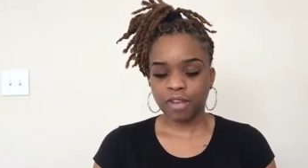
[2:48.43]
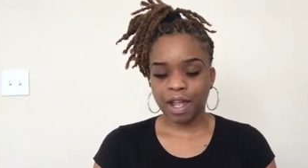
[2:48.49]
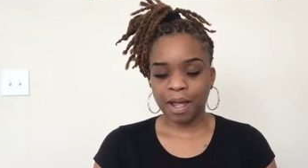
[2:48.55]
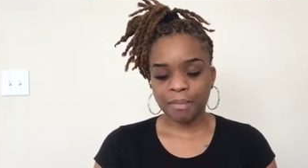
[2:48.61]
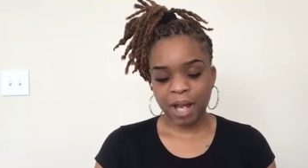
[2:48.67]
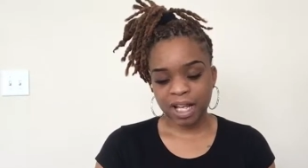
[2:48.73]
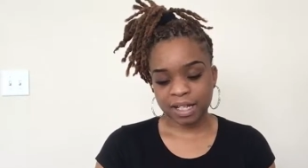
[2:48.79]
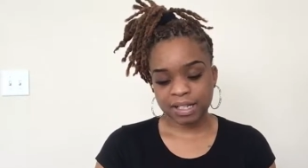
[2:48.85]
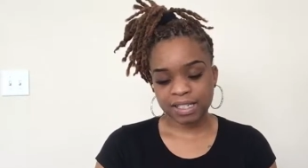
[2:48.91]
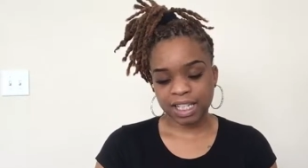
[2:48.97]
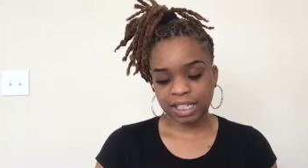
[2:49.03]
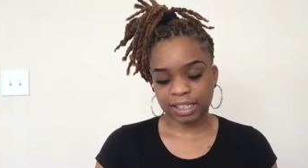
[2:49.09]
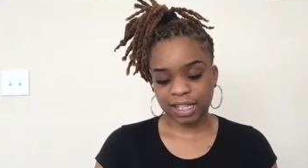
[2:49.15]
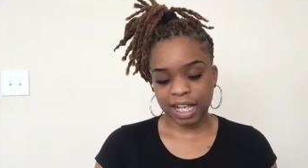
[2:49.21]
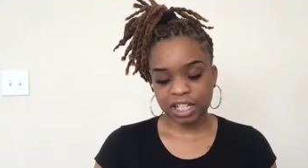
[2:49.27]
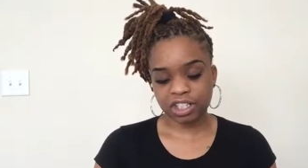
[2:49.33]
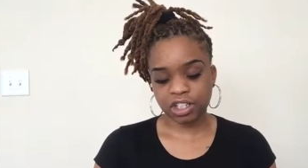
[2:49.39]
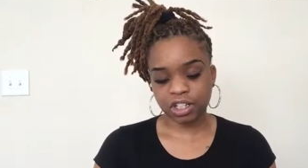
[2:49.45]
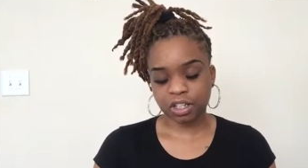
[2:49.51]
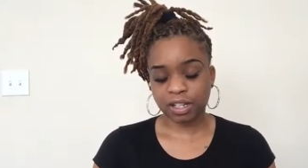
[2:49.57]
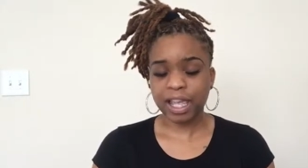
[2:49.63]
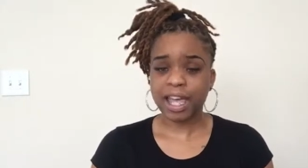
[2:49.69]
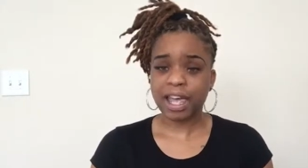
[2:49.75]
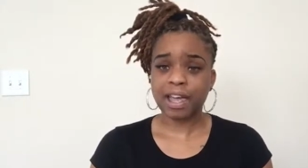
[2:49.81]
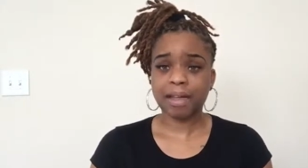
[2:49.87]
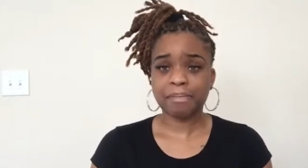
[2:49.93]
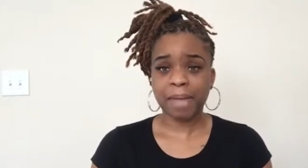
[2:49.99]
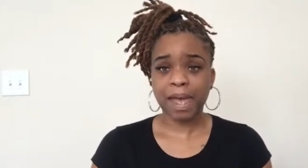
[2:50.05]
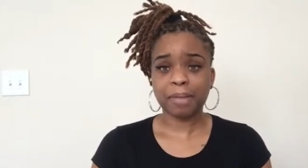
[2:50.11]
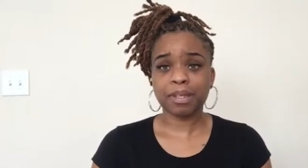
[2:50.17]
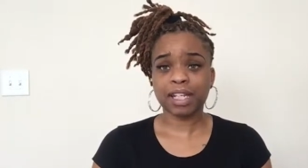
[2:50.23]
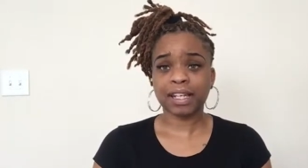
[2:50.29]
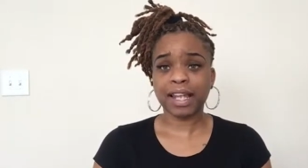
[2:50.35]
I'm not gonna say last year, yeah,
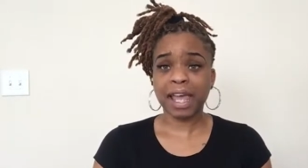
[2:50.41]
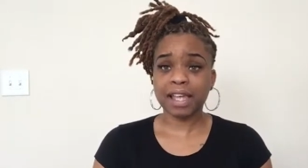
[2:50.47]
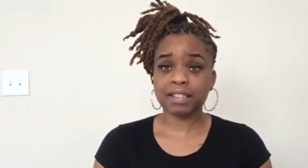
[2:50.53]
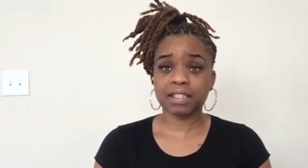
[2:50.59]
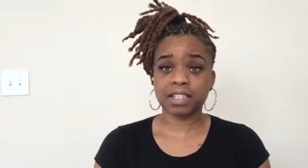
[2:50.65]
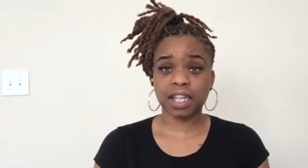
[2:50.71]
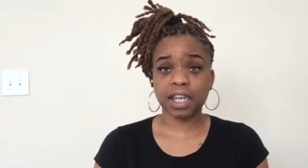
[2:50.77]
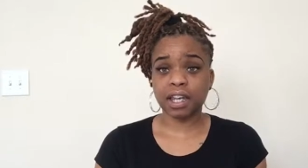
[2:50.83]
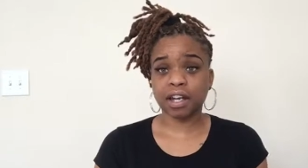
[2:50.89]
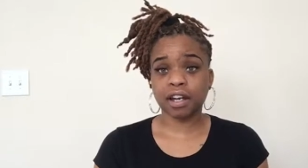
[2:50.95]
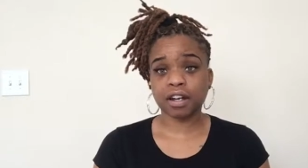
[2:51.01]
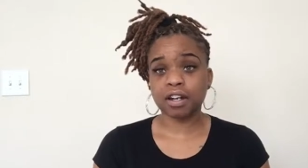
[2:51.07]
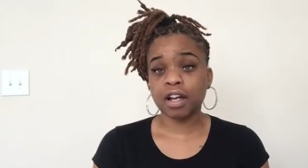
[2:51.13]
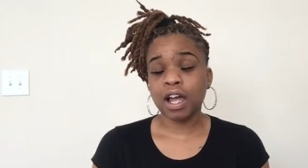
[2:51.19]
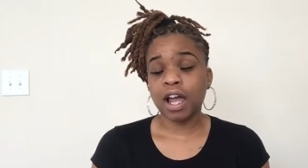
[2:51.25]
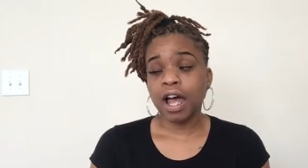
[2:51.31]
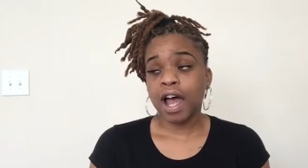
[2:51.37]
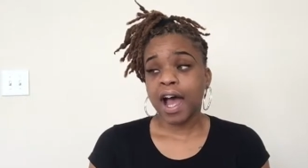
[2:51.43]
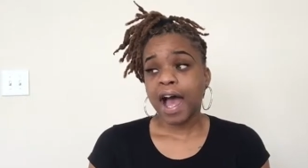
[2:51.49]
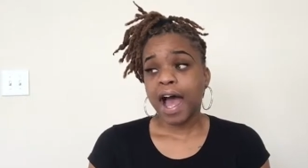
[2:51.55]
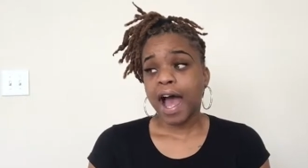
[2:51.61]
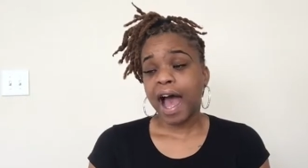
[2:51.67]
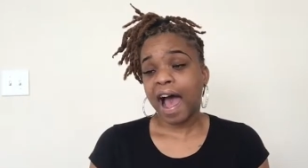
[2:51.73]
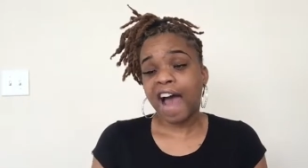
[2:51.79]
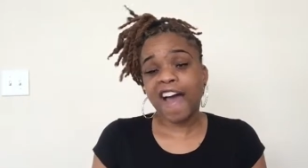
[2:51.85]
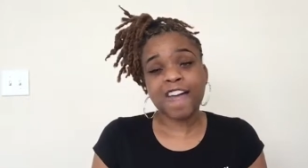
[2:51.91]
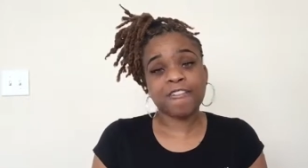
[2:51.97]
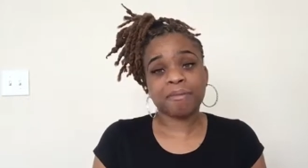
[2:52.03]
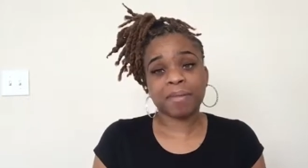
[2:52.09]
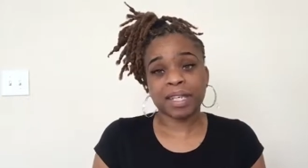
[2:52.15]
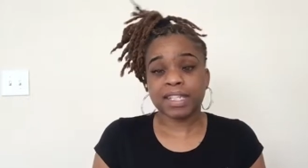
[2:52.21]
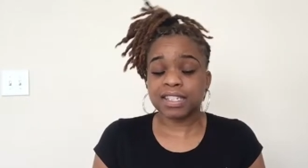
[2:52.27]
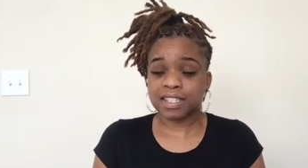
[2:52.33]
maybe the last year, I've
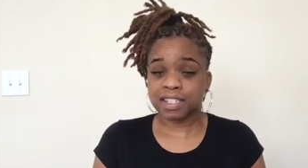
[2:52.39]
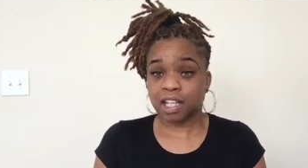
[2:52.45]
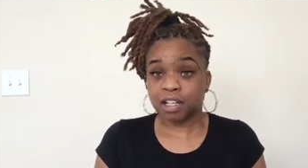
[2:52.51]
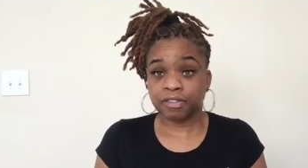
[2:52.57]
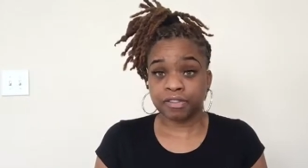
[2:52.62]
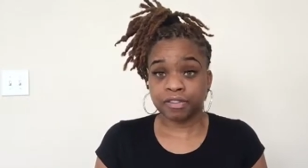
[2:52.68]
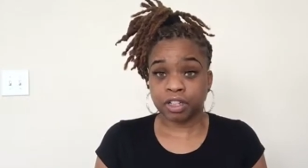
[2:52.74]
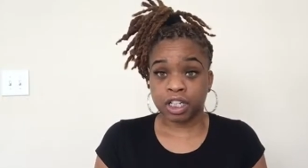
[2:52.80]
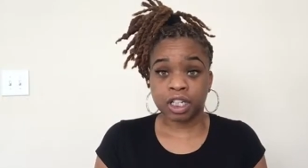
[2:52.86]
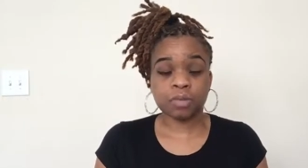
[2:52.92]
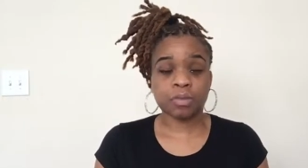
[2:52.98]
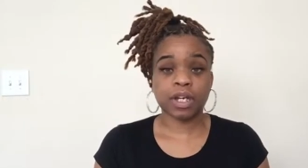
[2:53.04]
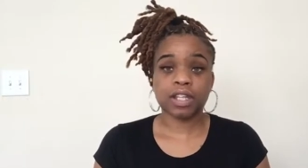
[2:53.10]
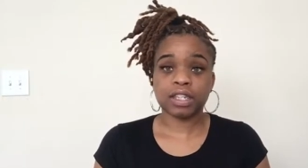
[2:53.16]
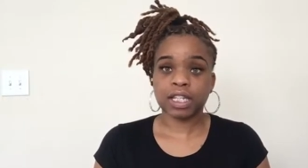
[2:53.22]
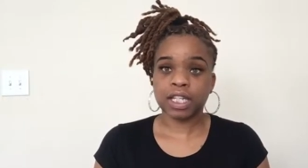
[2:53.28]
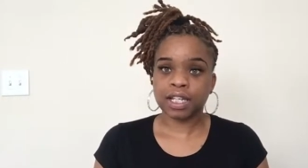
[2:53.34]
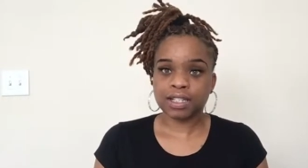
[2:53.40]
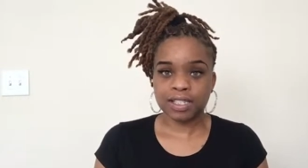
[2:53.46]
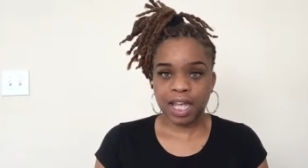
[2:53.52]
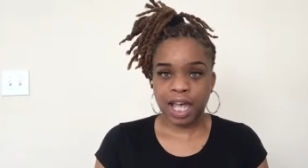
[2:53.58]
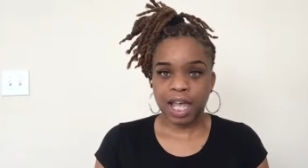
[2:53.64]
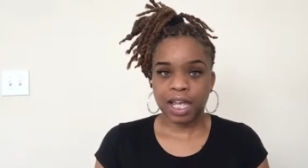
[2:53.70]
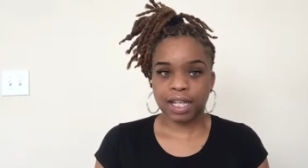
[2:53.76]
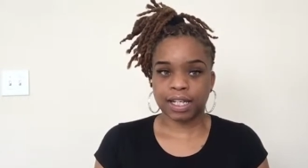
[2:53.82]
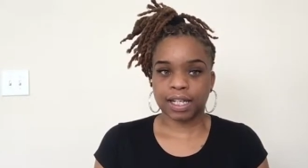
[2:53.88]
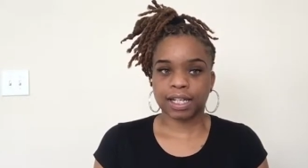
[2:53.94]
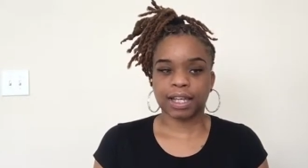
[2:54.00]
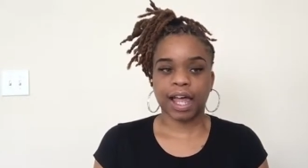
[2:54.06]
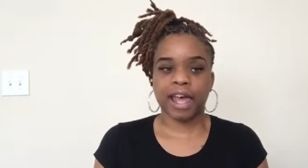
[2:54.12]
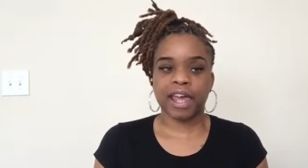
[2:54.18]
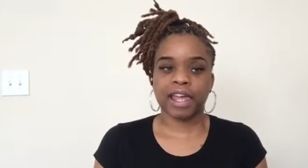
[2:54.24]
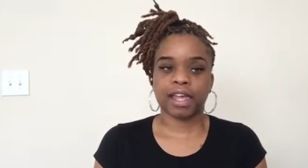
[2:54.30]
been suffering with anxiety,
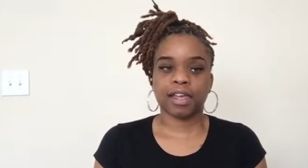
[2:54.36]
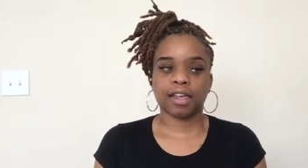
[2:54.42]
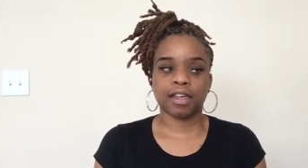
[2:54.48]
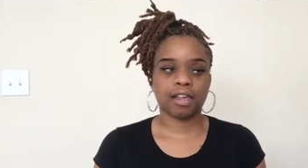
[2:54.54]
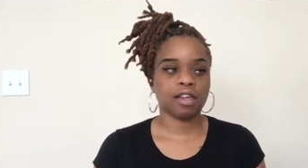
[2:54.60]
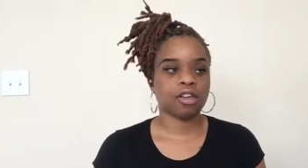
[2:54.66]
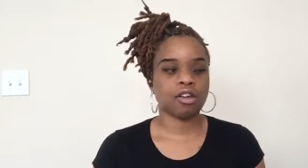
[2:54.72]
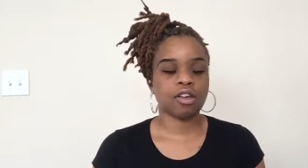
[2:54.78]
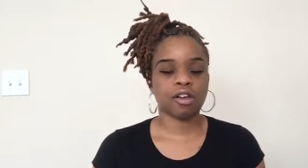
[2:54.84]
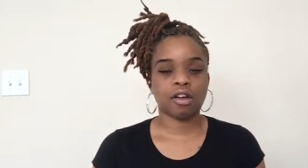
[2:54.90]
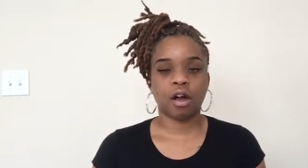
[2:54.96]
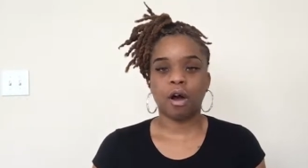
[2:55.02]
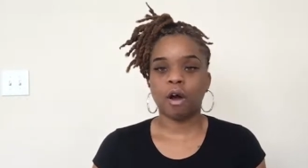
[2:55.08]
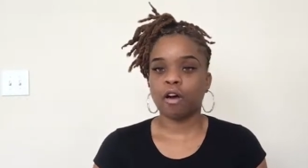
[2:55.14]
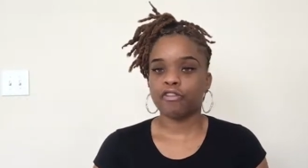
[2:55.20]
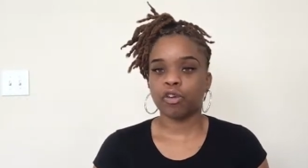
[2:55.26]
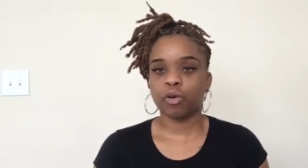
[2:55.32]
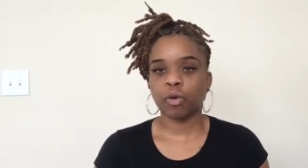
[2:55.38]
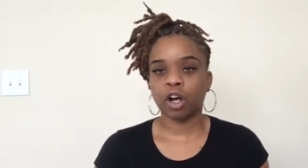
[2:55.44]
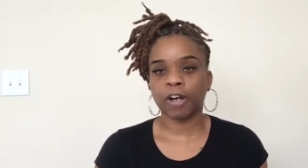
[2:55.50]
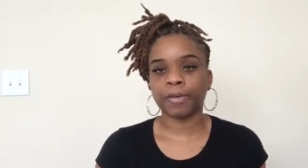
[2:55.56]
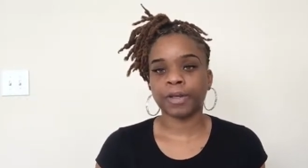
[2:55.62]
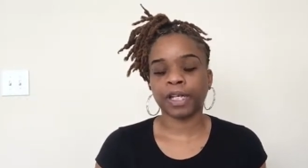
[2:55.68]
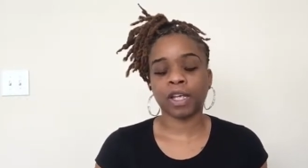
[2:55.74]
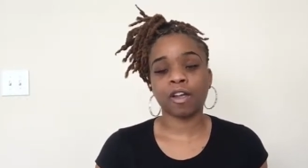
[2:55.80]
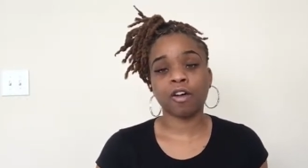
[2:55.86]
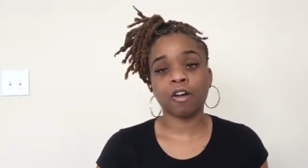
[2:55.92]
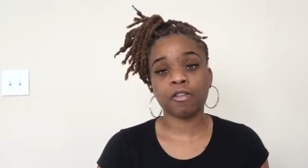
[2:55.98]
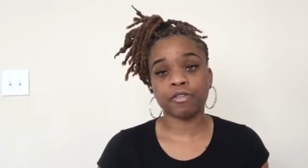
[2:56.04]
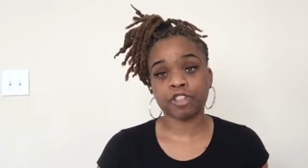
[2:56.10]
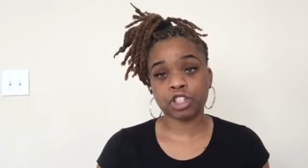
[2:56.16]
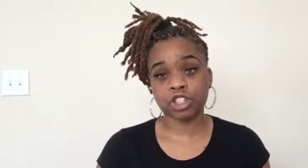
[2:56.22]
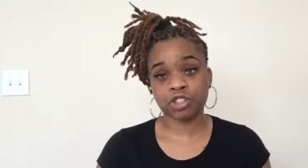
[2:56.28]
like over worrying,
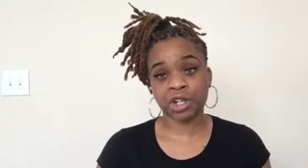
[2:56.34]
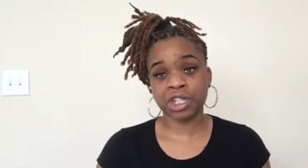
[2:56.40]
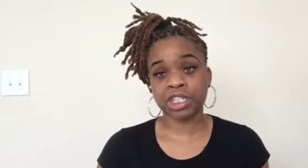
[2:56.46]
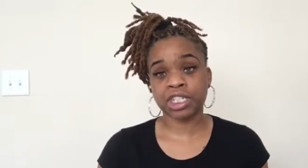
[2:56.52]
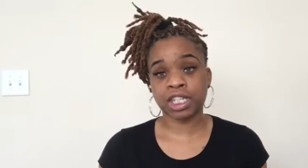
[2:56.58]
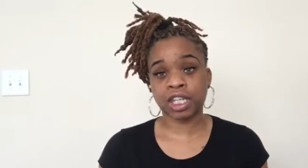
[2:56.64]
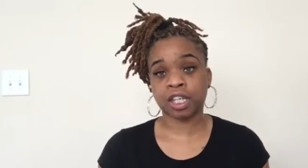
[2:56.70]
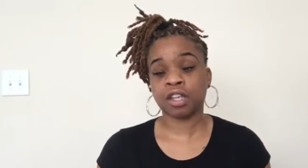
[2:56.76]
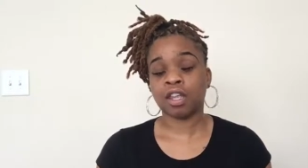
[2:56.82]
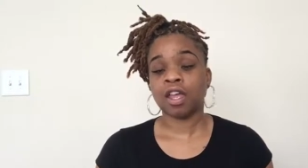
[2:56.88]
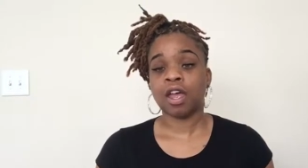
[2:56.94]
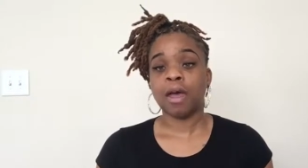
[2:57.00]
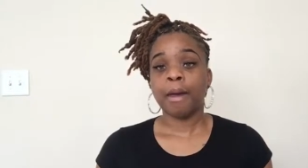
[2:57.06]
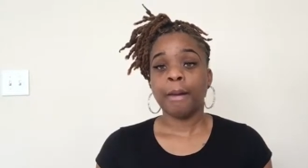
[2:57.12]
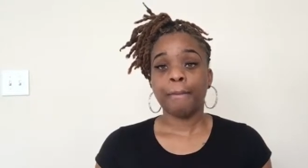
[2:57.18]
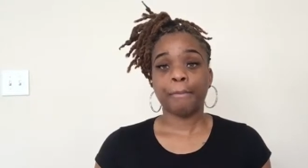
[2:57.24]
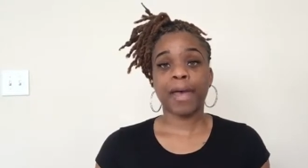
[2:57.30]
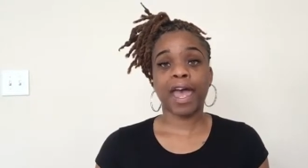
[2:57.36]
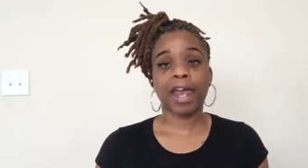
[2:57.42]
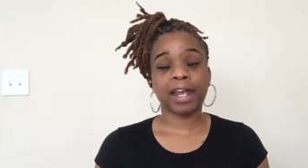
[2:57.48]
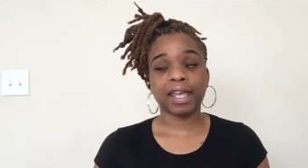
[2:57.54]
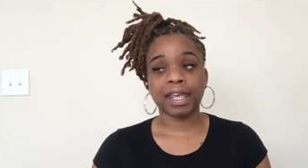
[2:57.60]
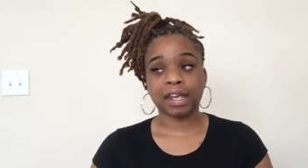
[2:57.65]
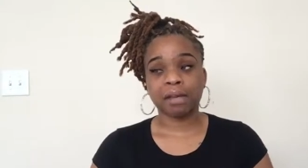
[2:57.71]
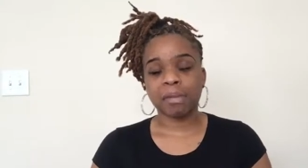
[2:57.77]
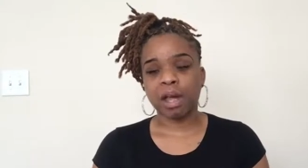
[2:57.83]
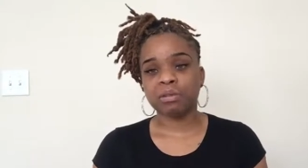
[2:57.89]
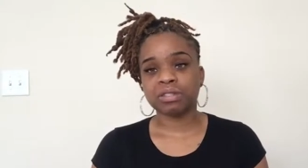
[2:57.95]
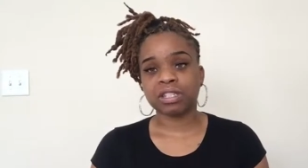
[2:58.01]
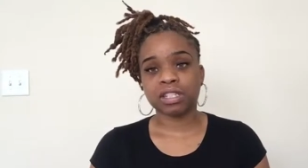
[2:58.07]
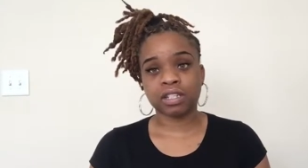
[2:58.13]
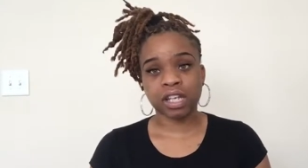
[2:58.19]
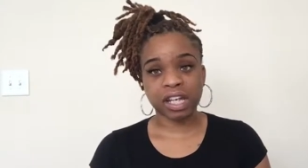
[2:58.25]
over stressing, panicking
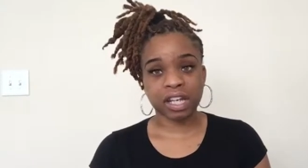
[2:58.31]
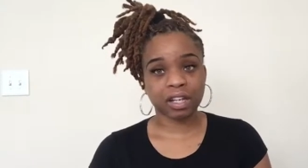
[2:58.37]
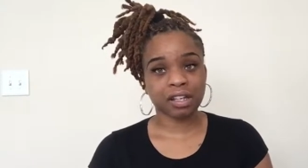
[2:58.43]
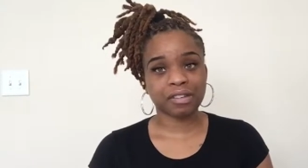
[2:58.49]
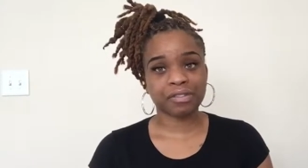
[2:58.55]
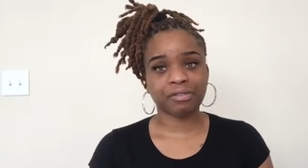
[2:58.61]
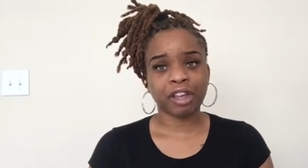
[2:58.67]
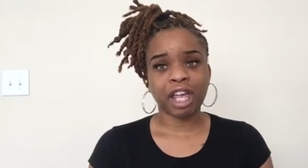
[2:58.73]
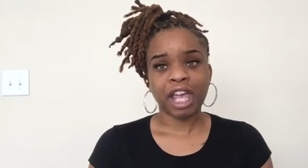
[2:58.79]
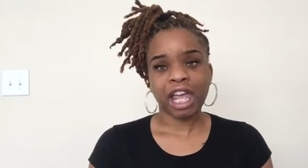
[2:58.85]
about stuff.